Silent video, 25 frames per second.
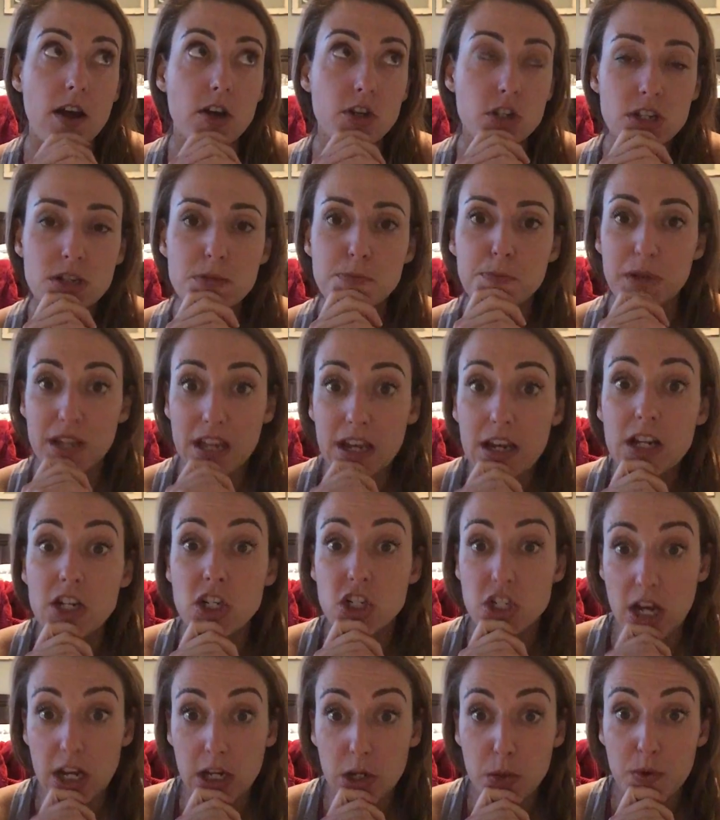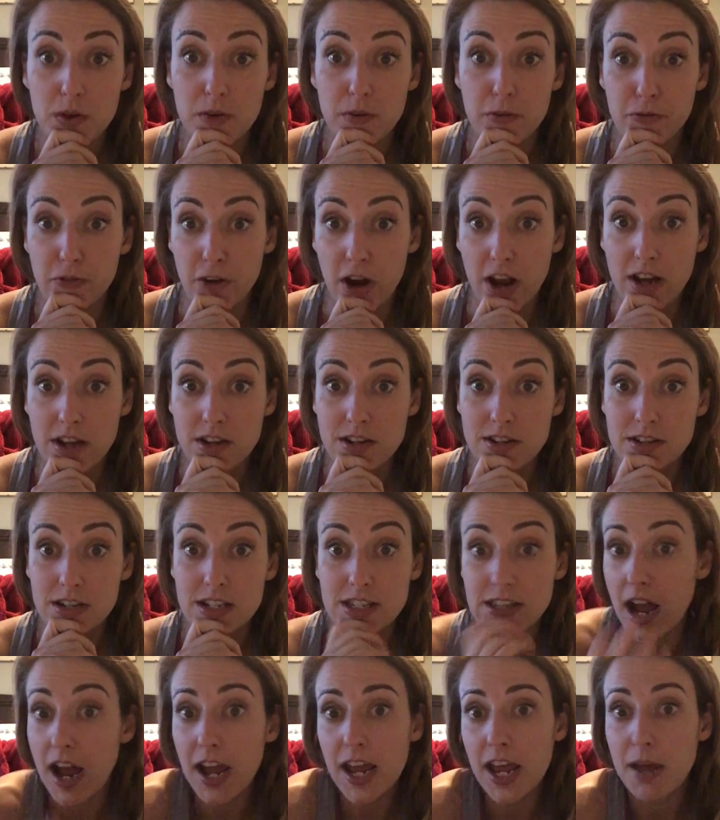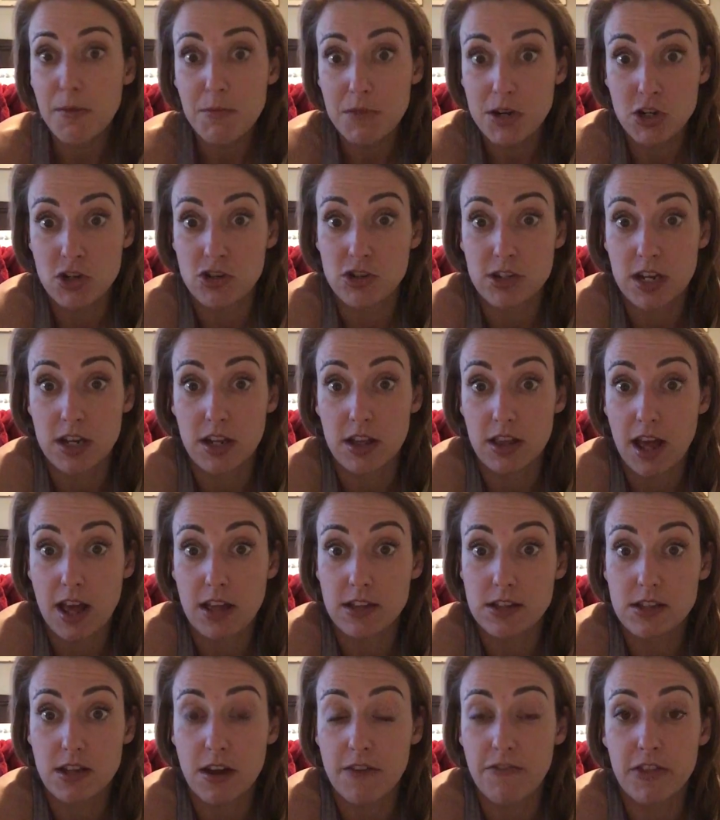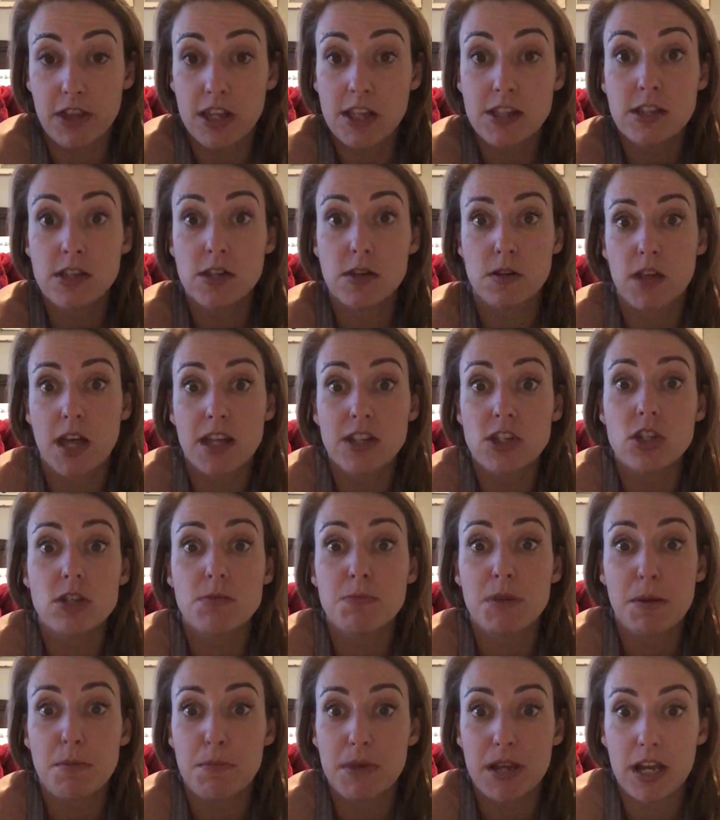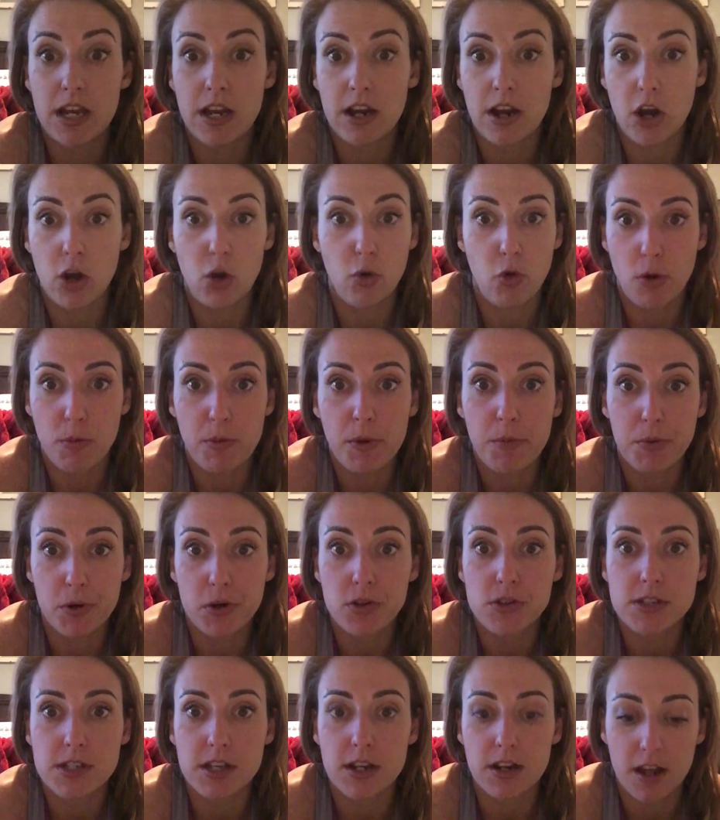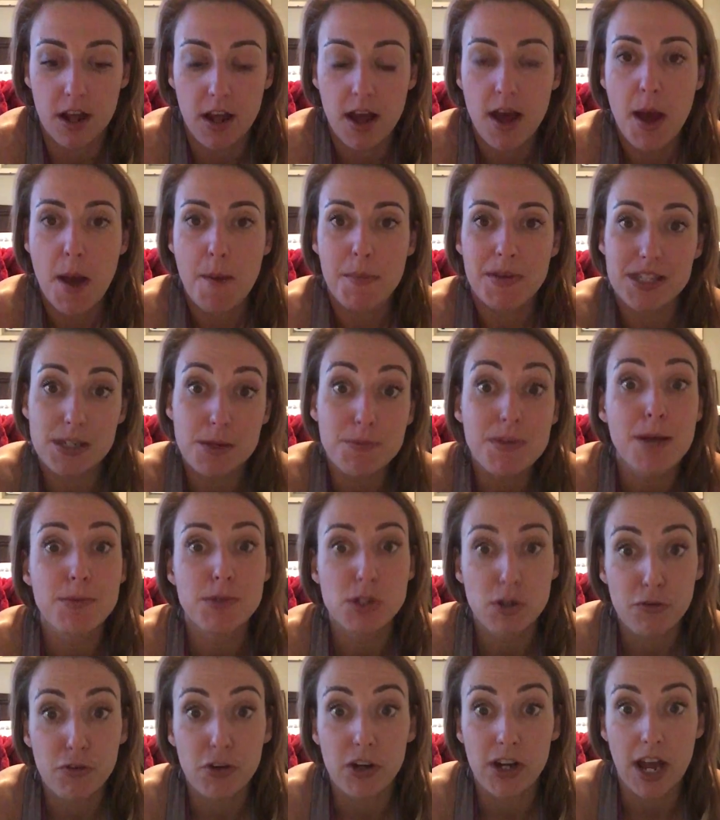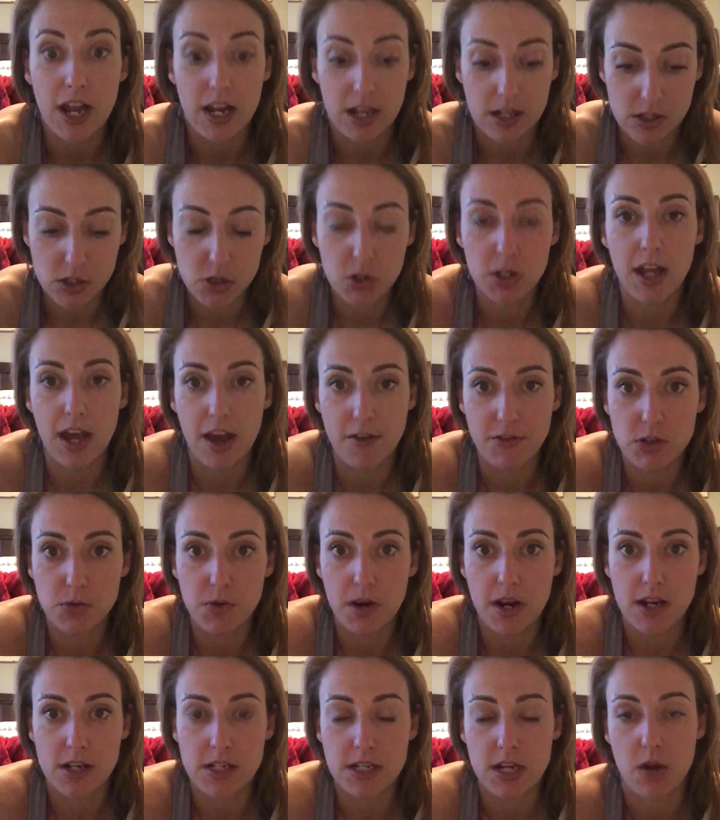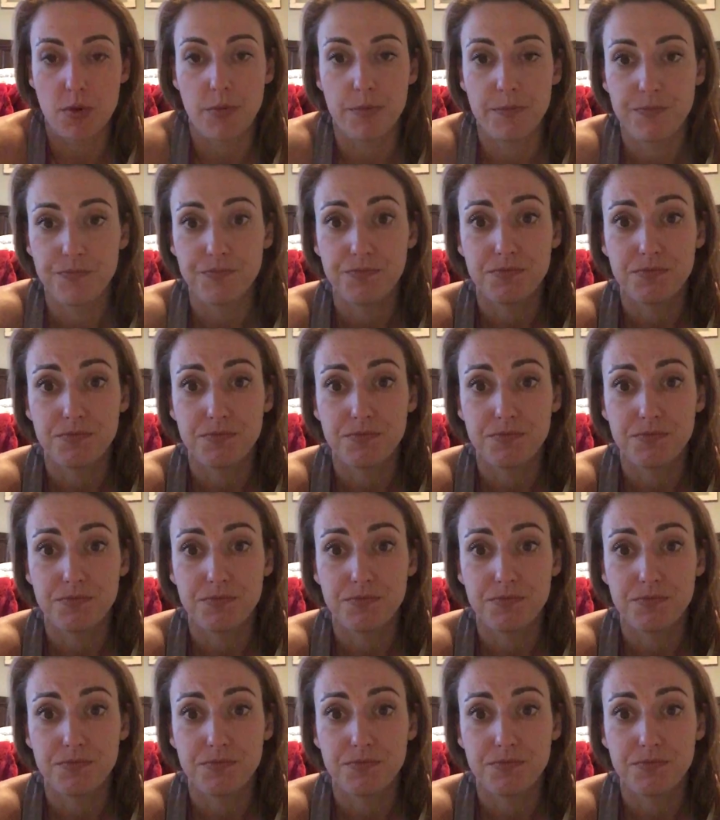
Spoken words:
Just being a genuine friend, because I am interested in that stuff. That's just me being a normal person. But sometimes you forget it, so you have to write it down.